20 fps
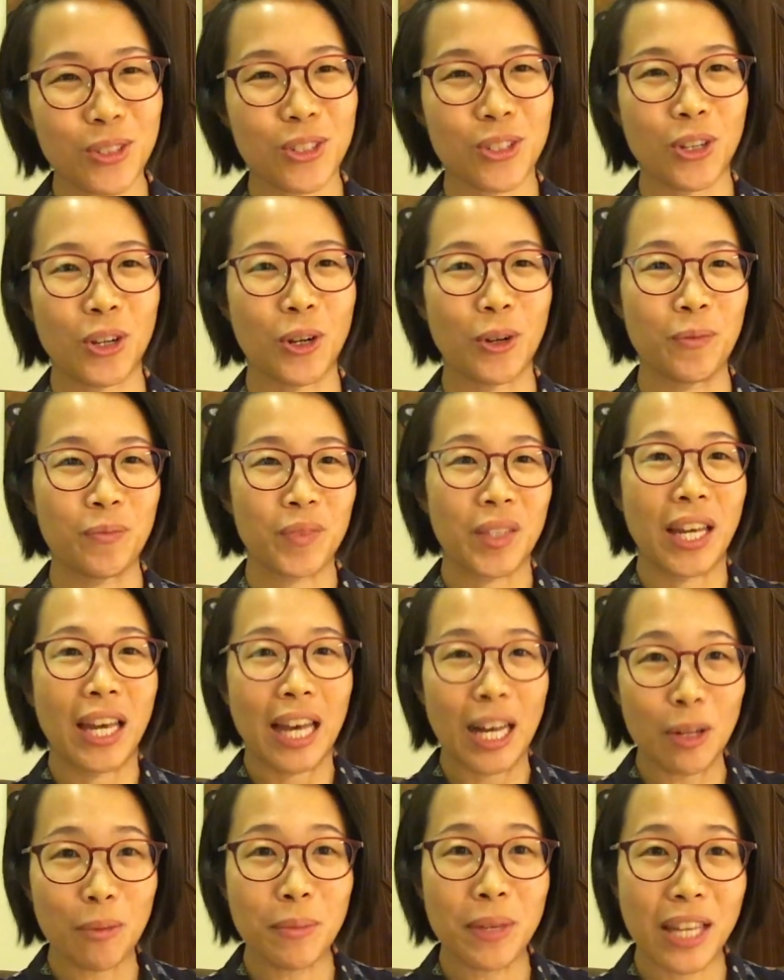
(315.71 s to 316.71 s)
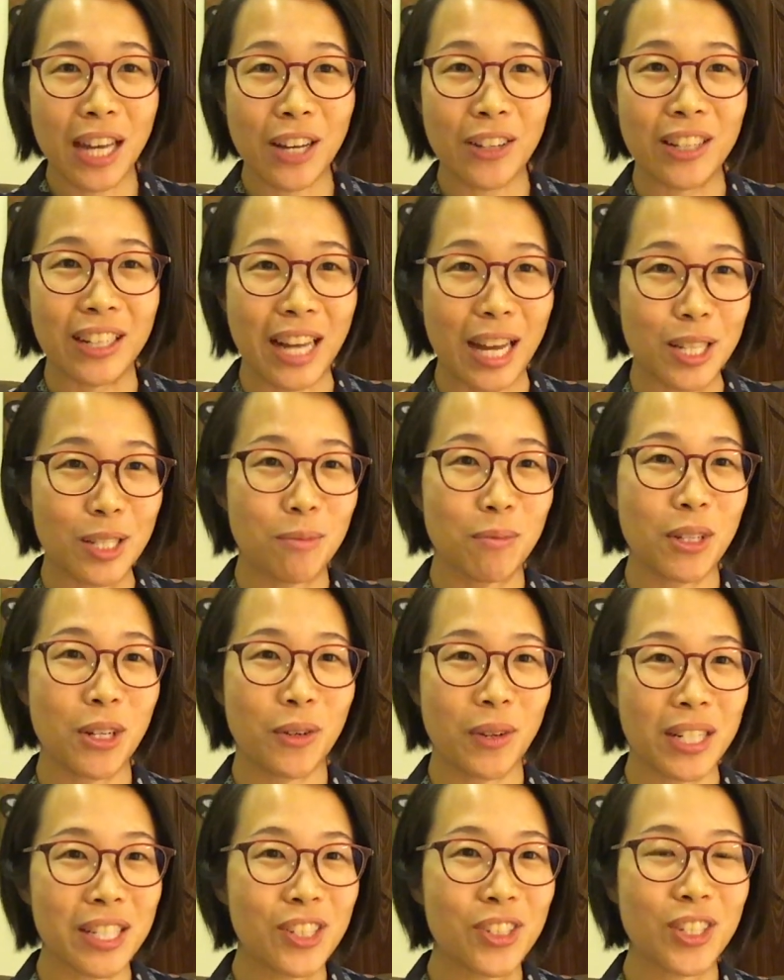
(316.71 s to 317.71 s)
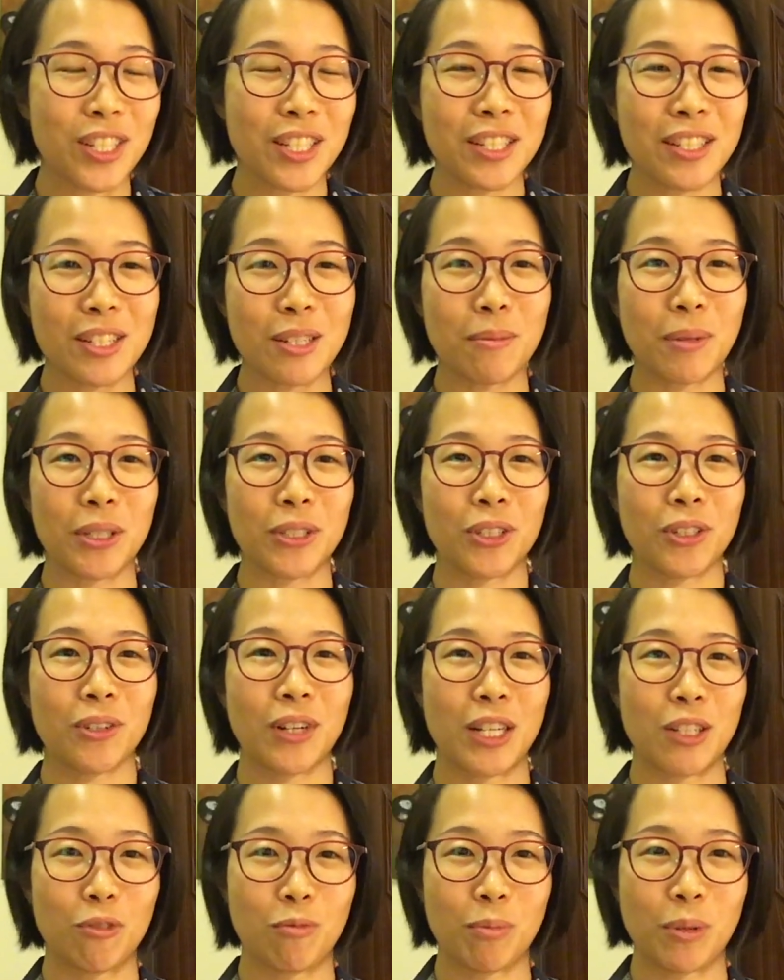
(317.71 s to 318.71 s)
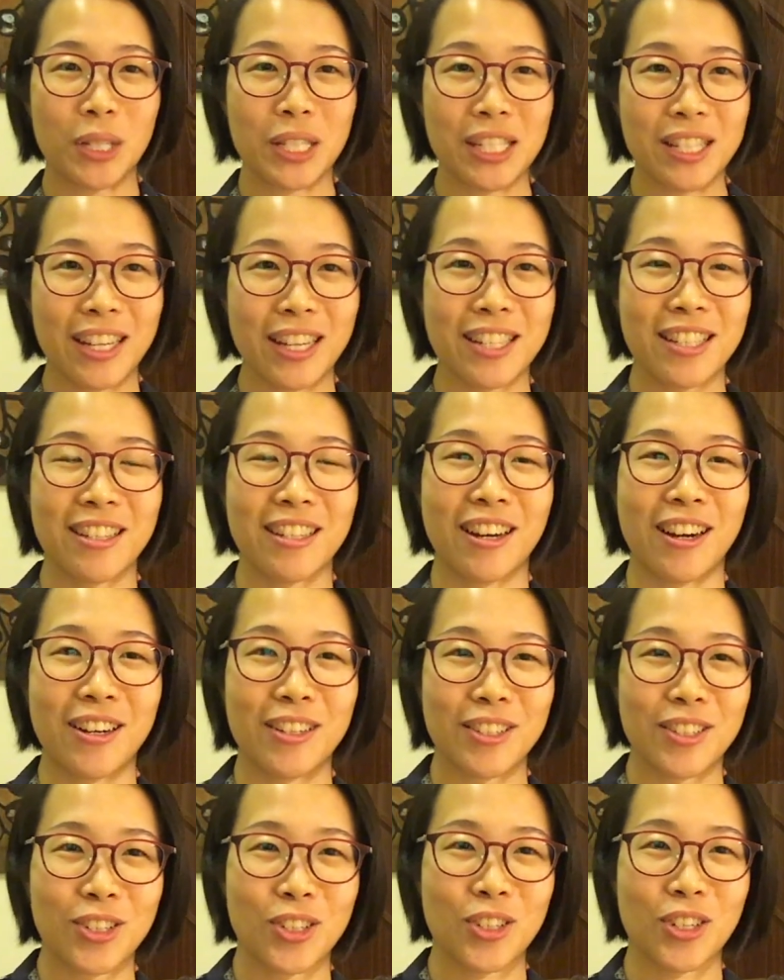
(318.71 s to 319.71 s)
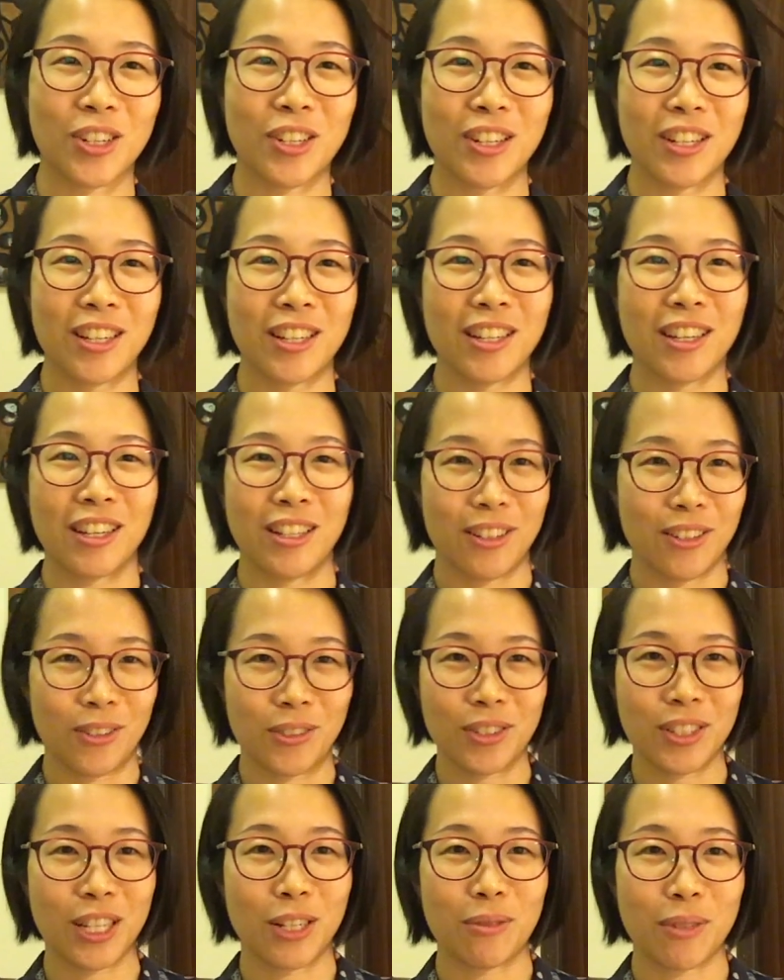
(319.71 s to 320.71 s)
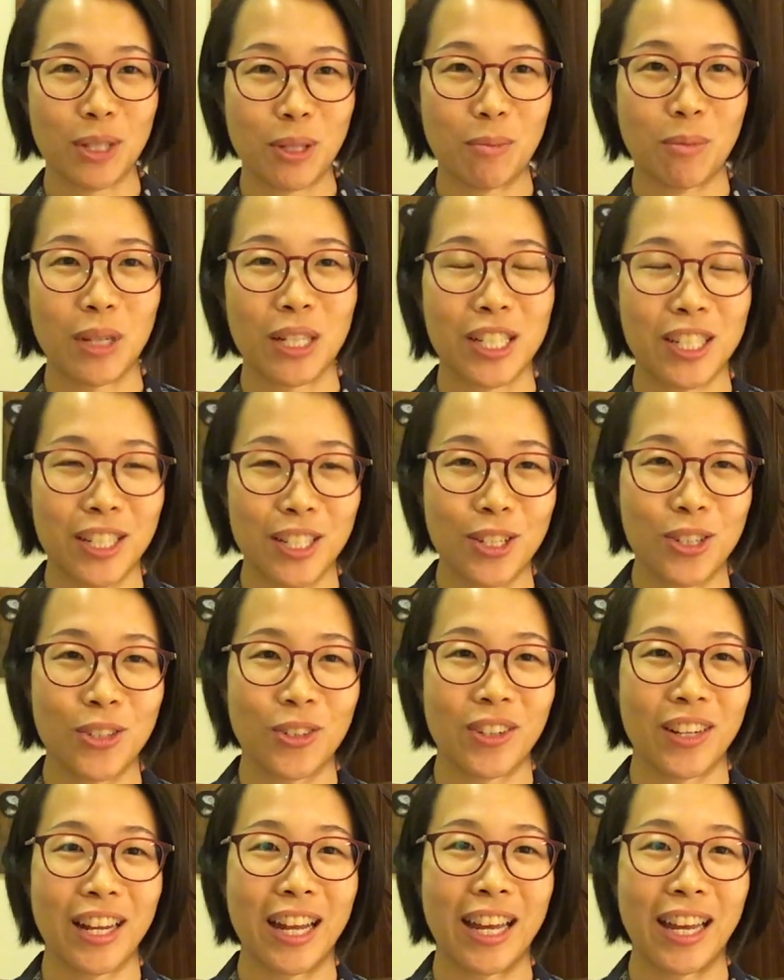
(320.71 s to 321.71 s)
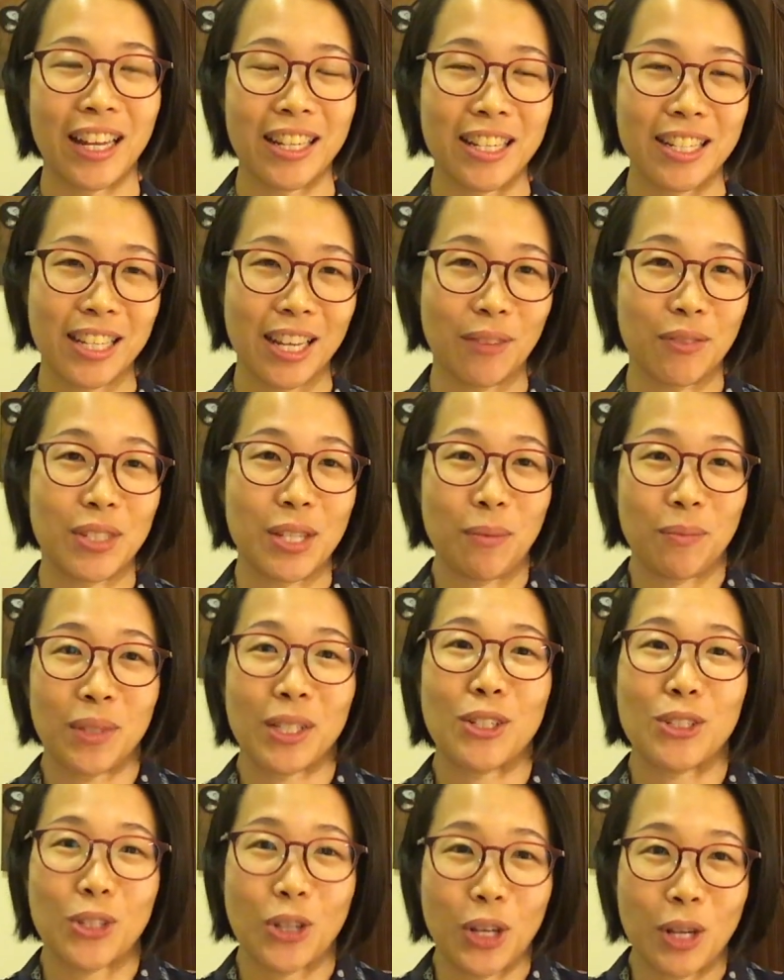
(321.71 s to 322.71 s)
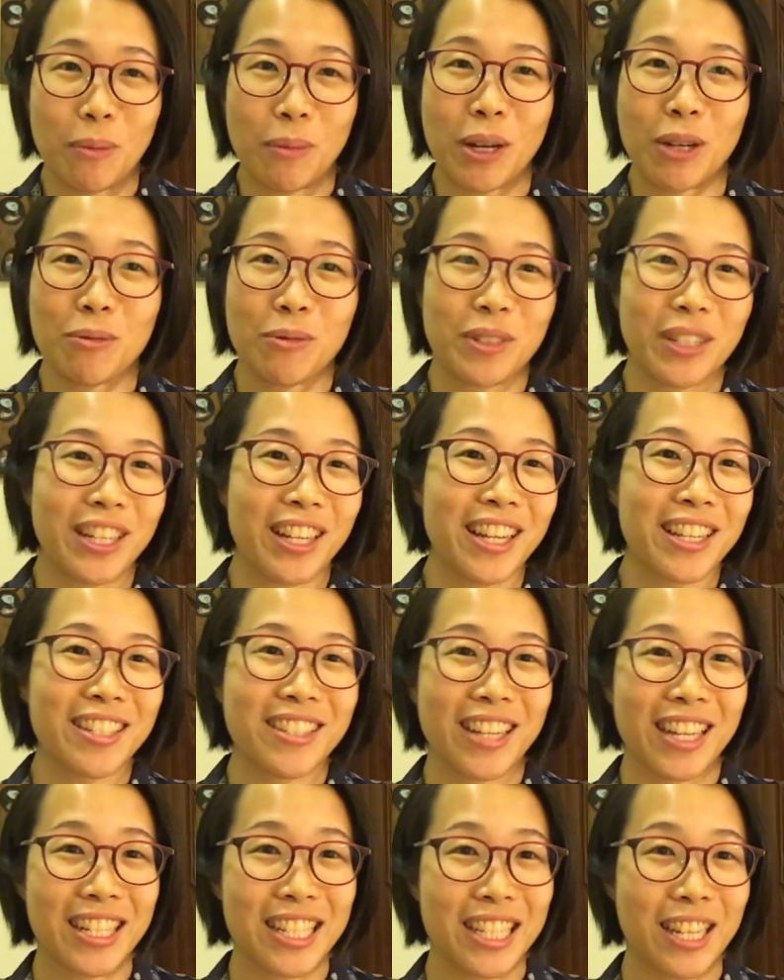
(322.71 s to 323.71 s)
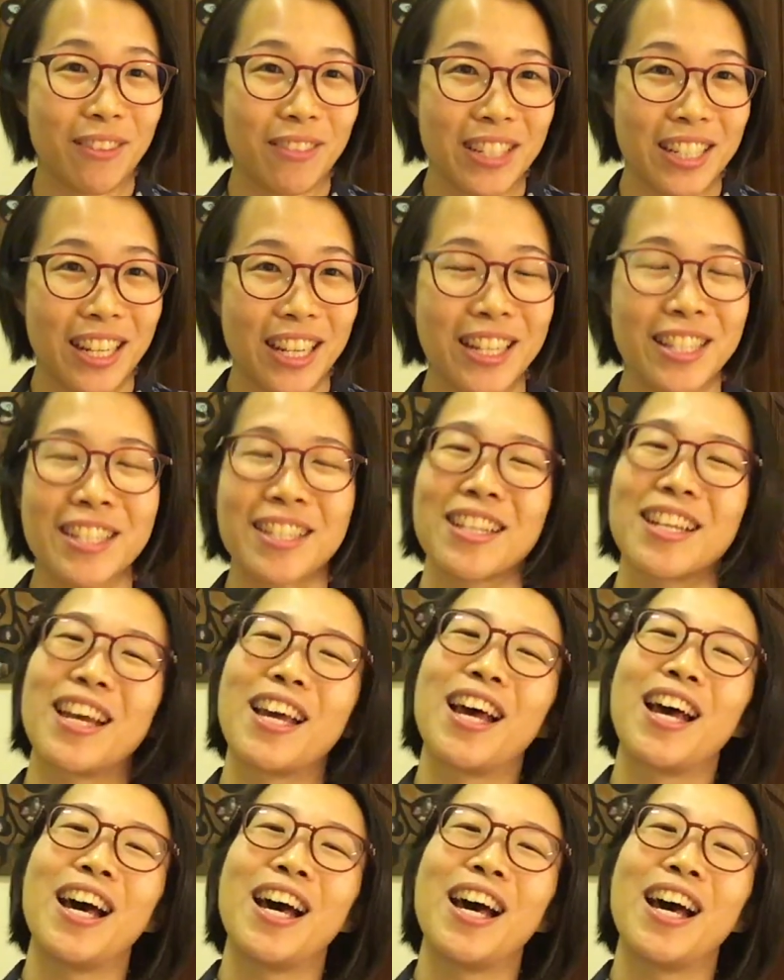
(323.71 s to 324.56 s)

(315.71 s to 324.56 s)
So help me out and ask me questions about the creative process and artist journey and, you know, self-expression, so that I at least have something to talk about for the next 97 days.